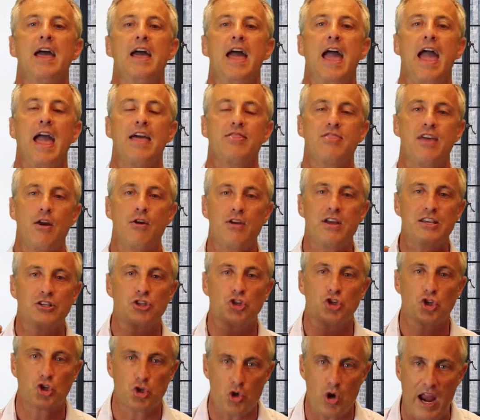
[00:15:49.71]
And there
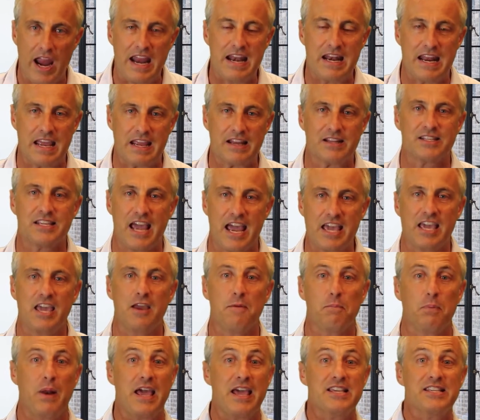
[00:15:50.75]
is training
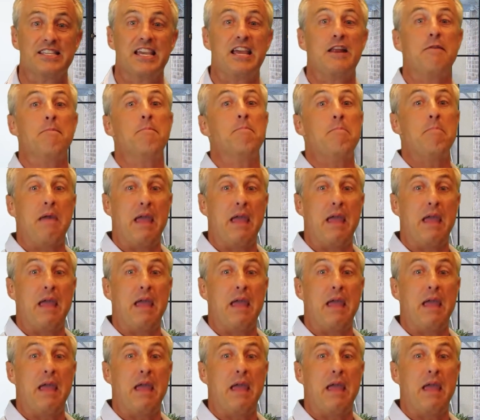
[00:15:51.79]
taking place in